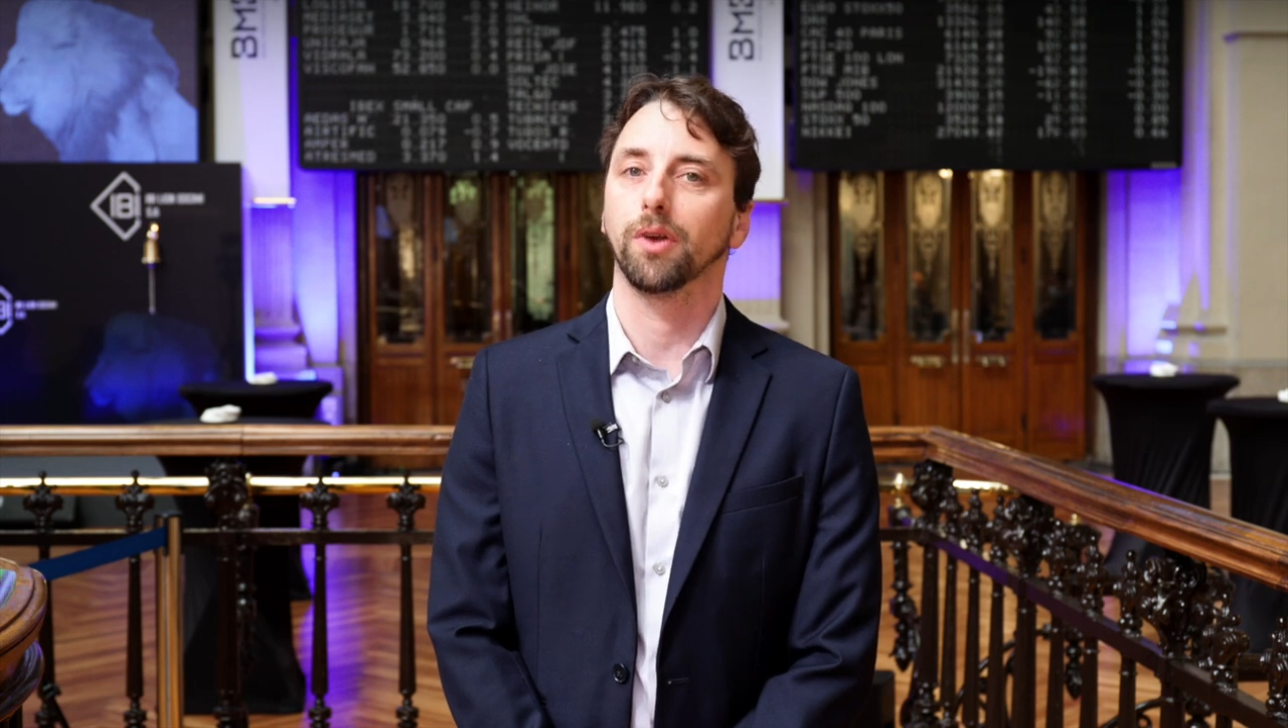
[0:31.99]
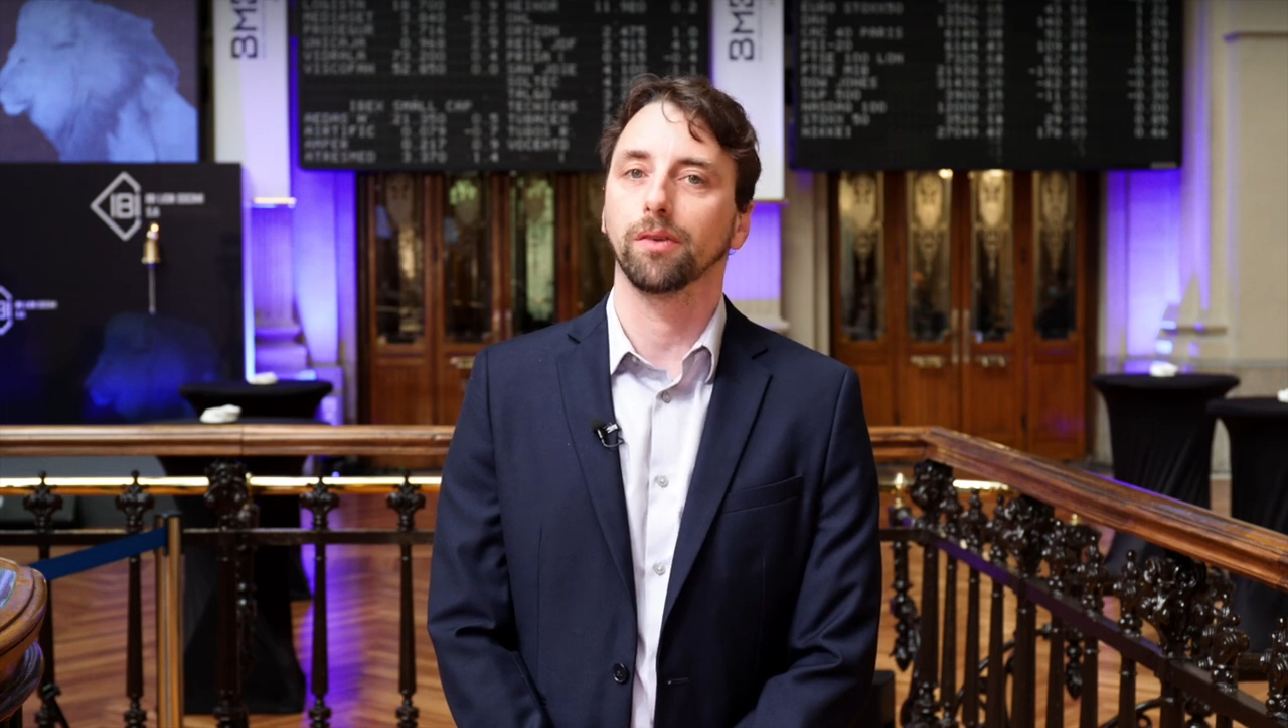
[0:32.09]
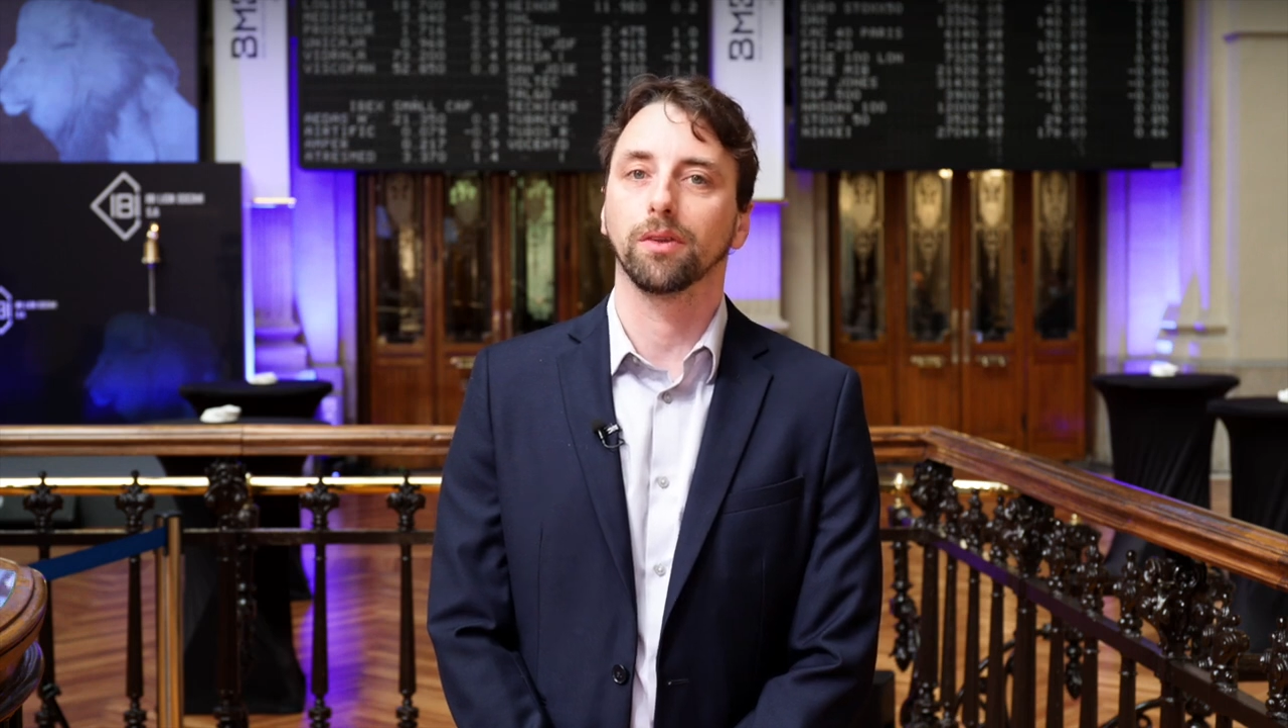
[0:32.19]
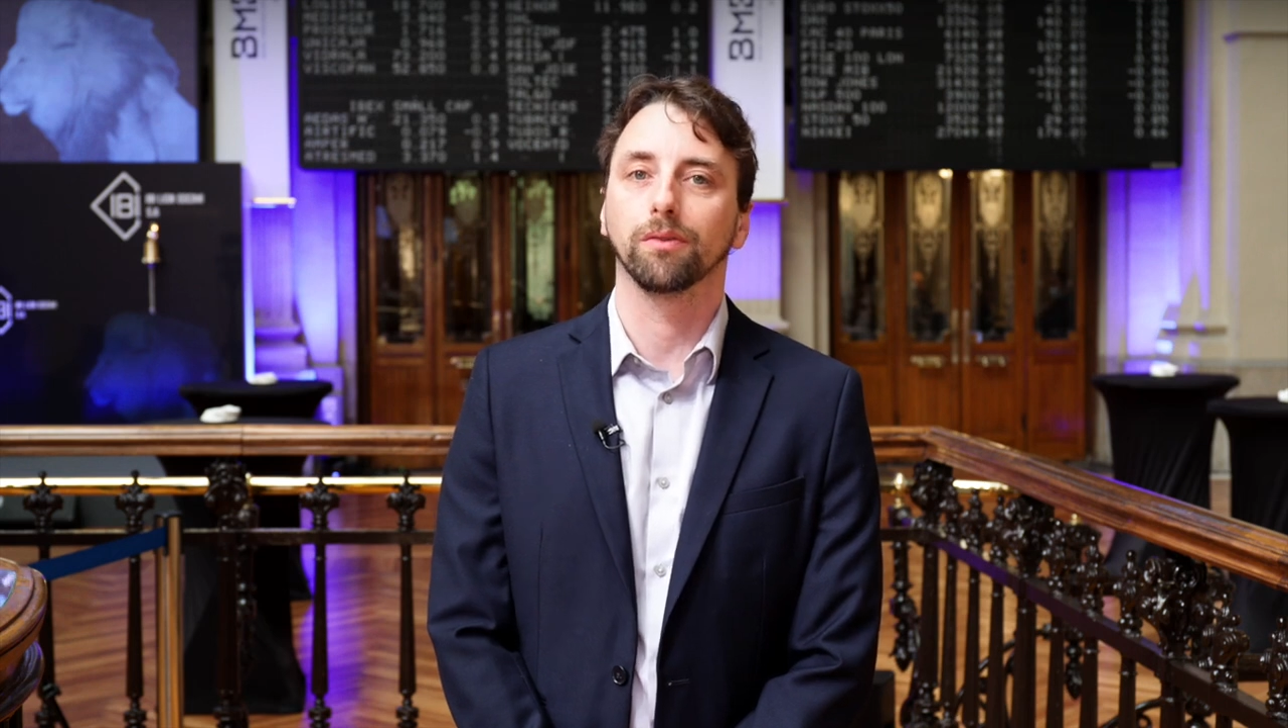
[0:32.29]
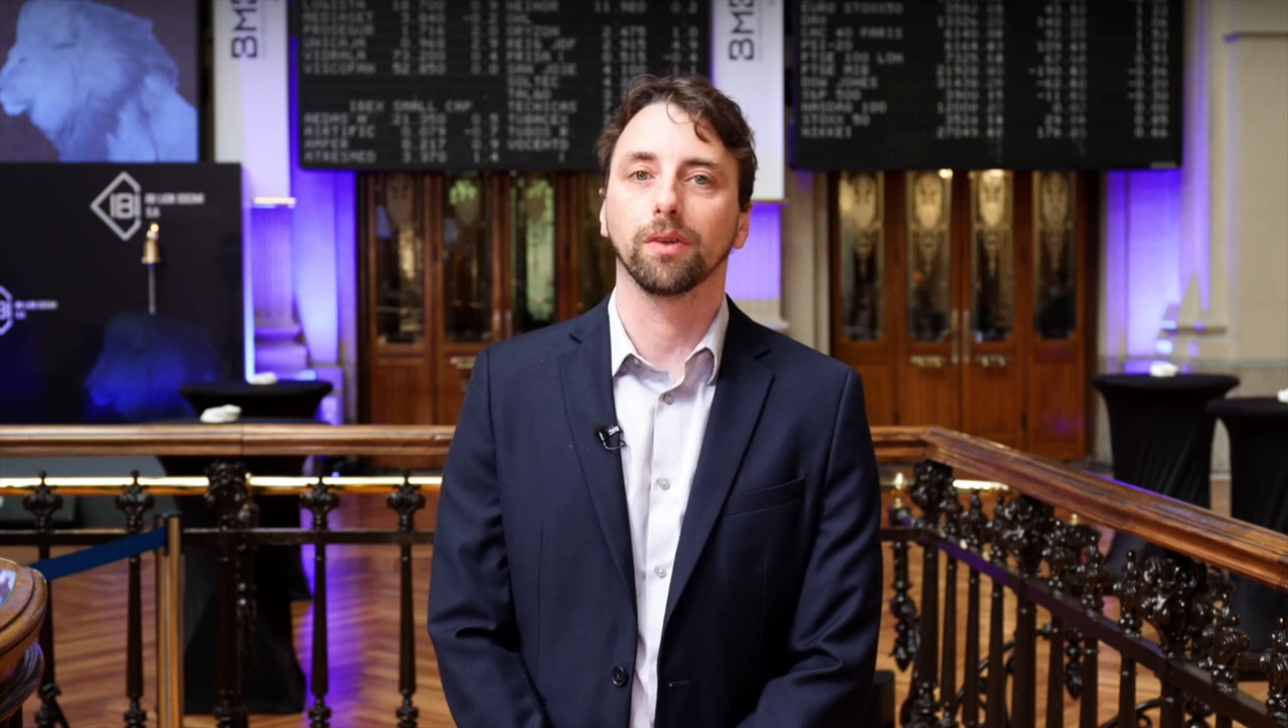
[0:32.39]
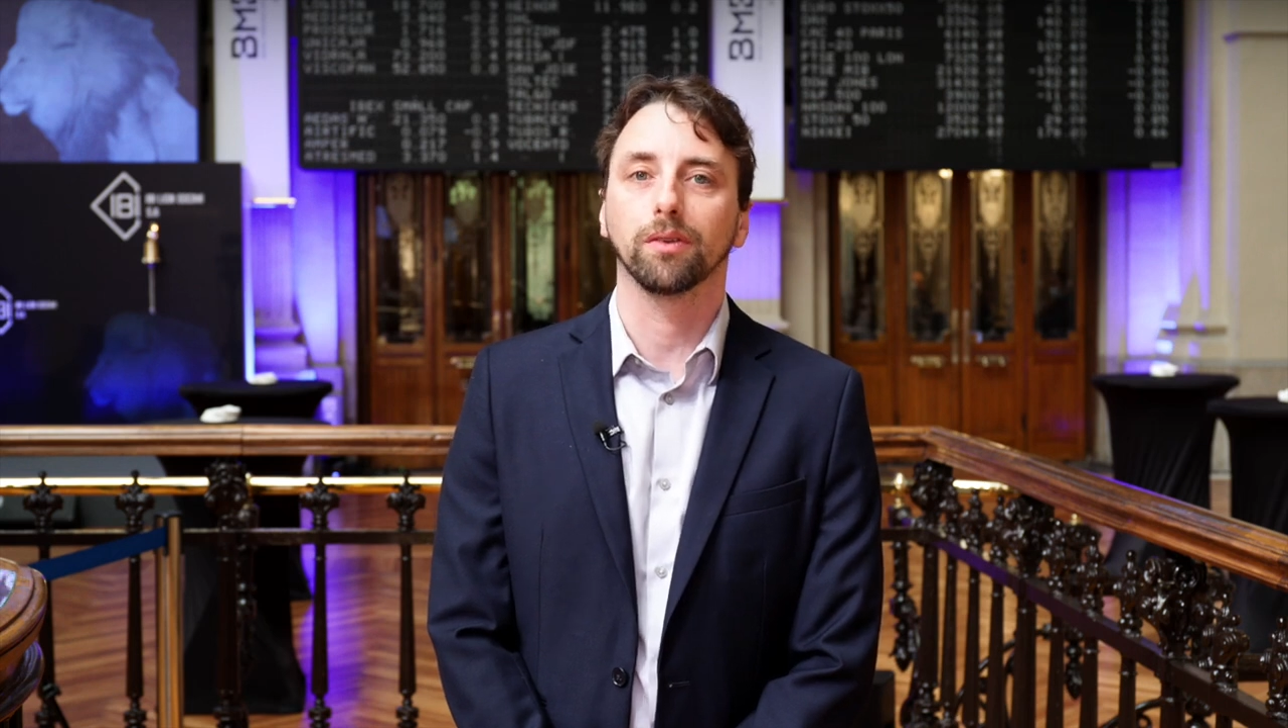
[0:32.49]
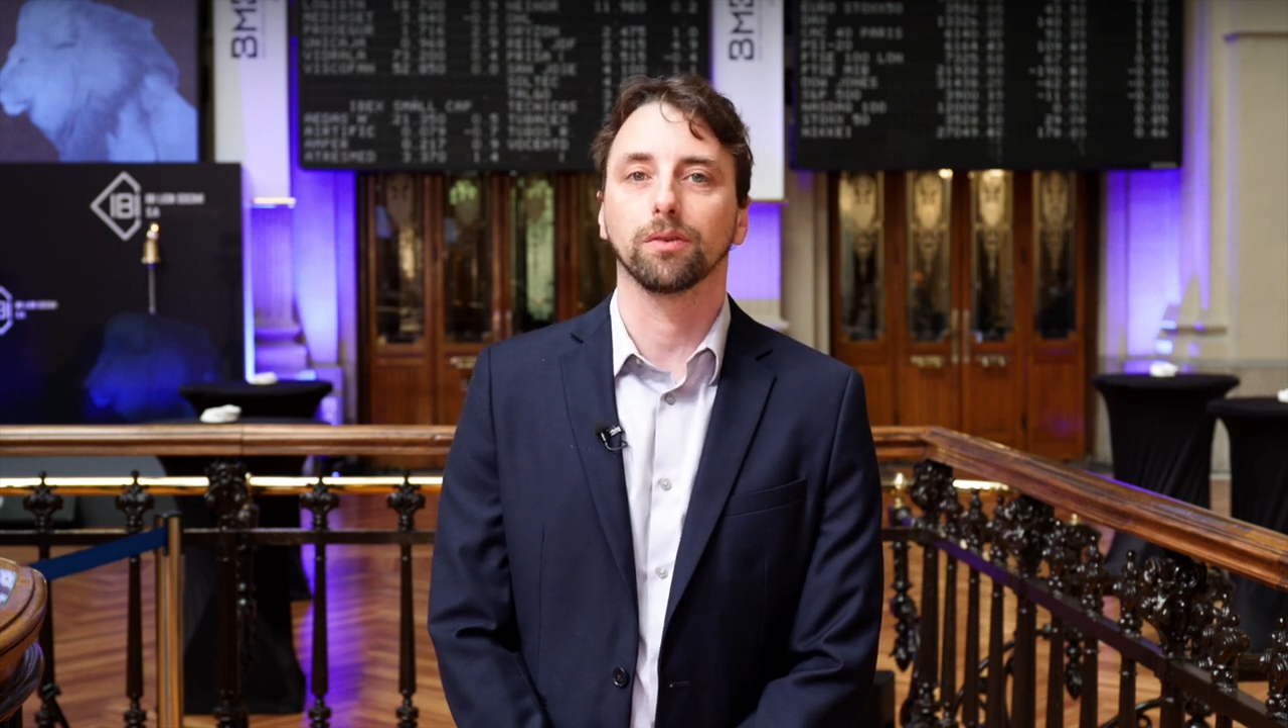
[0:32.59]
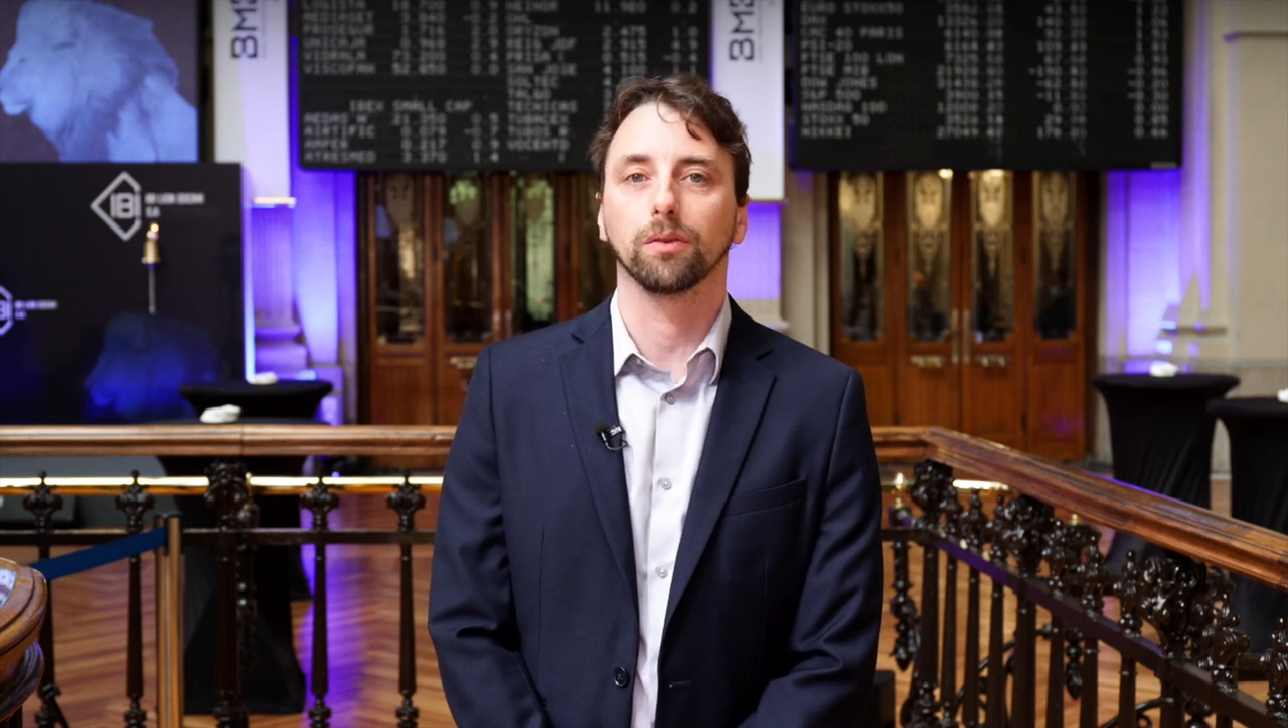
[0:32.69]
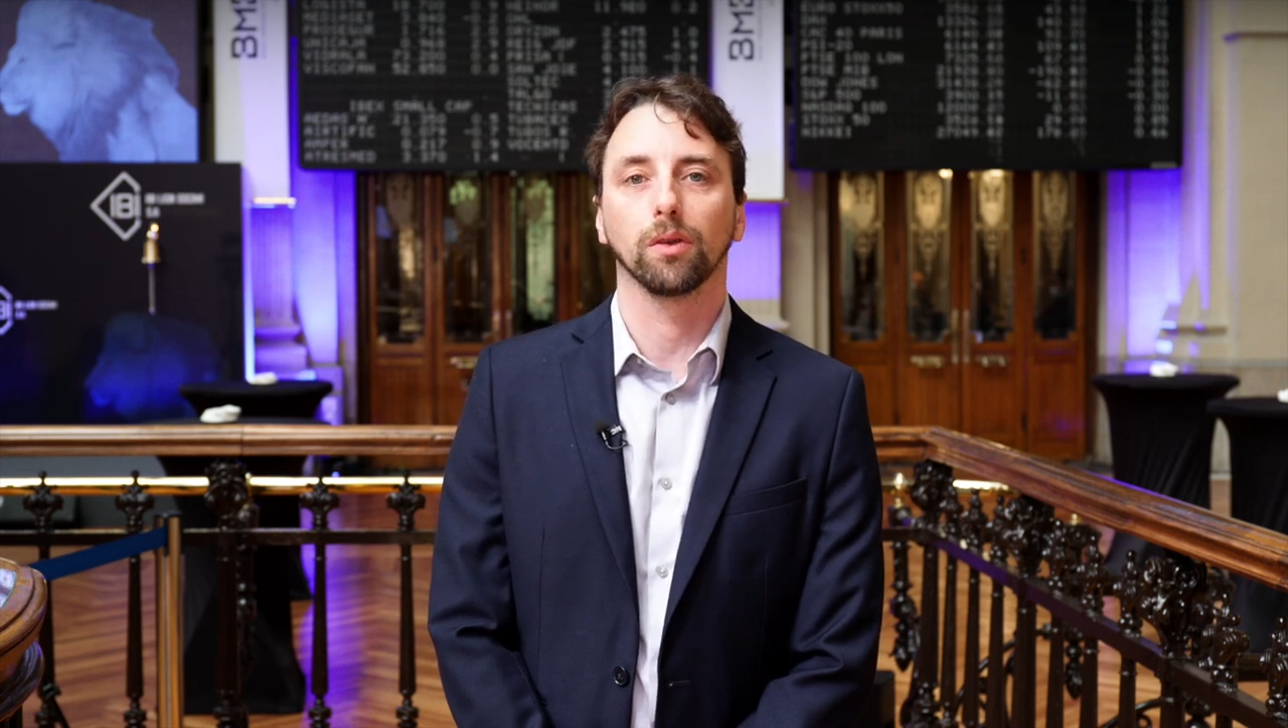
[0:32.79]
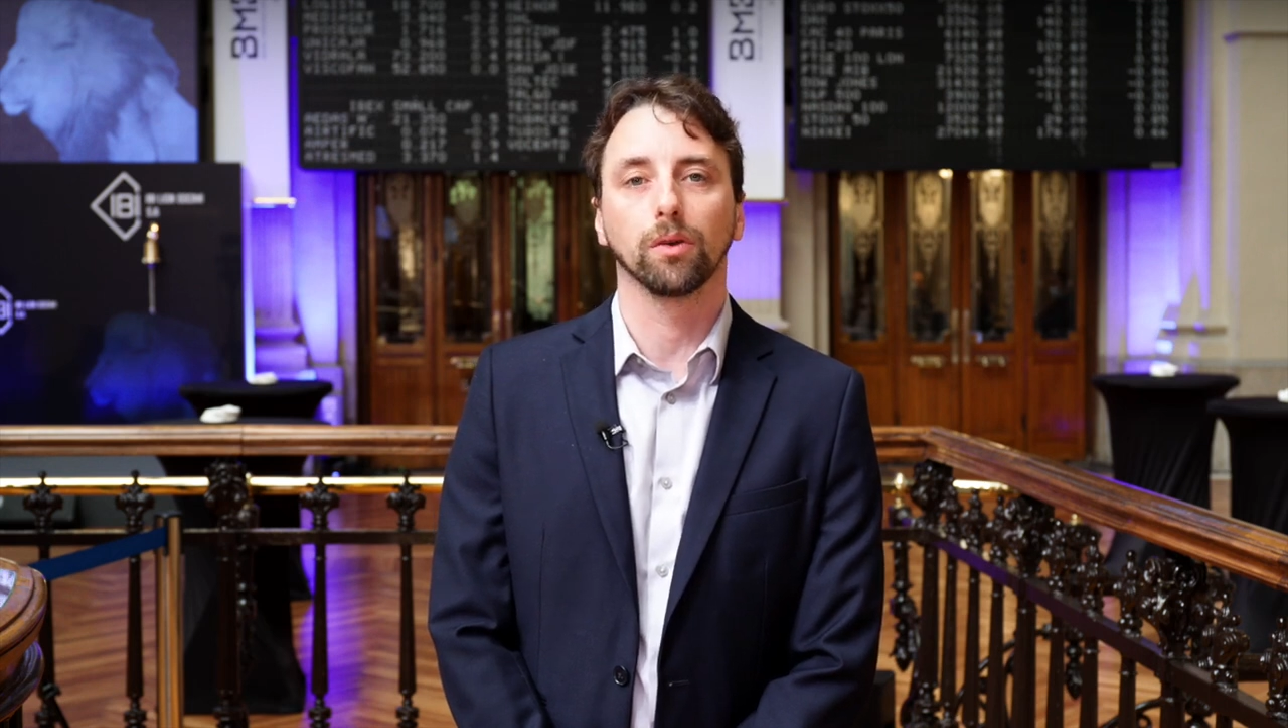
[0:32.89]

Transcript: private investors